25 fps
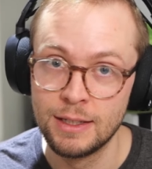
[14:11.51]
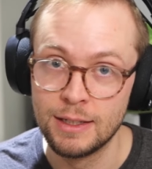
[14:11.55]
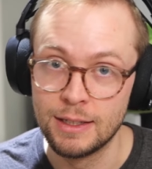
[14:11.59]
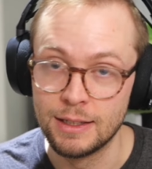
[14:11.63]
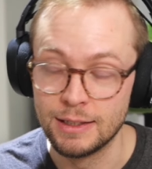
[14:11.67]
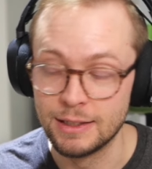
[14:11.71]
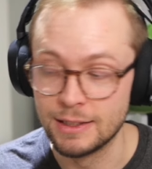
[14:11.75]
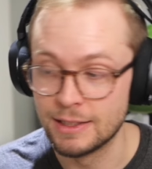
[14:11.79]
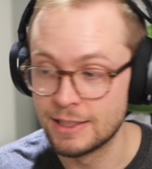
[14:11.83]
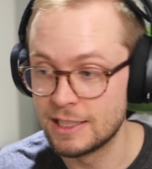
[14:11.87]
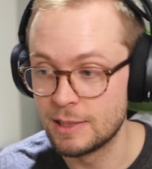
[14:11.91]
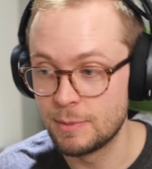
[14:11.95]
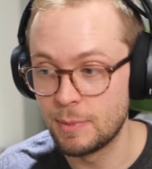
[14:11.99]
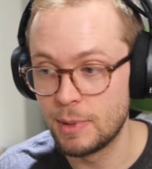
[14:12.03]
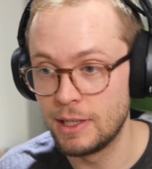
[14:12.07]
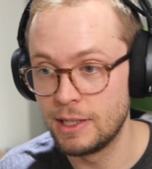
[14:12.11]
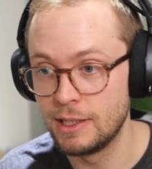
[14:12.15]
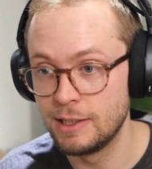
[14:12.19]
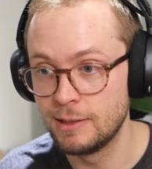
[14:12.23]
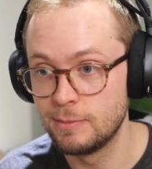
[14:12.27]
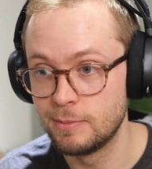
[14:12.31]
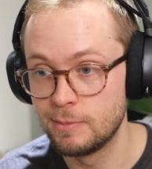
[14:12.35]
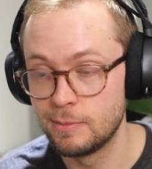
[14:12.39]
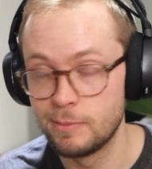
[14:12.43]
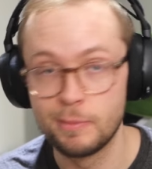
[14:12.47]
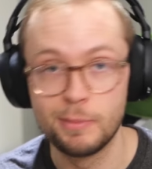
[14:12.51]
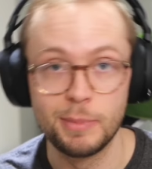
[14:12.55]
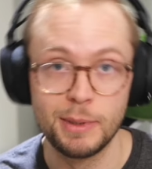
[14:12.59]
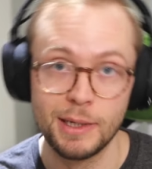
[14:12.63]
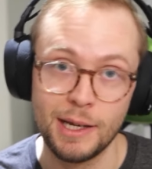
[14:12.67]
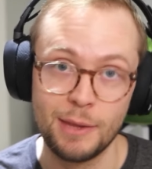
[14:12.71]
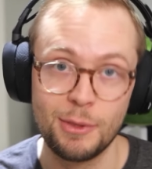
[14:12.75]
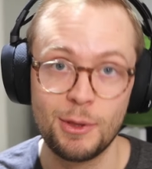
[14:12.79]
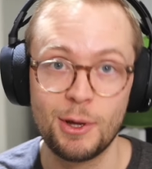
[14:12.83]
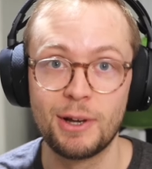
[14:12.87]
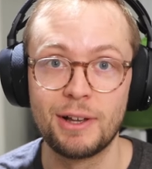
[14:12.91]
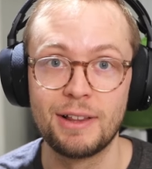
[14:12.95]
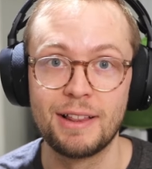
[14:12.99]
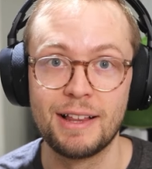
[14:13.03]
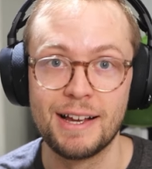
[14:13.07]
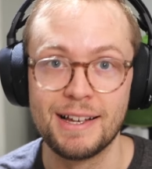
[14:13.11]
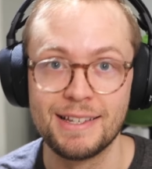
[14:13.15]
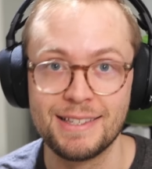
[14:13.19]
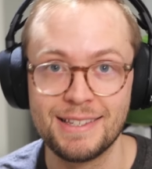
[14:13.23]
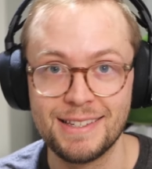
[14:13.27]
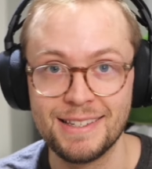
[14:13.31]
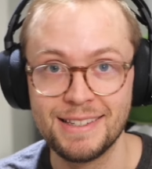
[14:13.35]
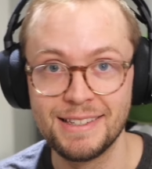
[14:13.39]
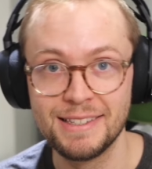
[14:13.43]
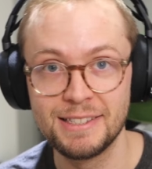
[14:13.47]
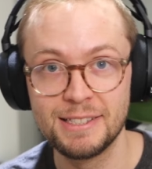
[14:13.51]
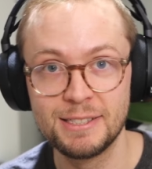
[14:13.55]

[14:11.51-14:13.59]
And this has been Python Classes.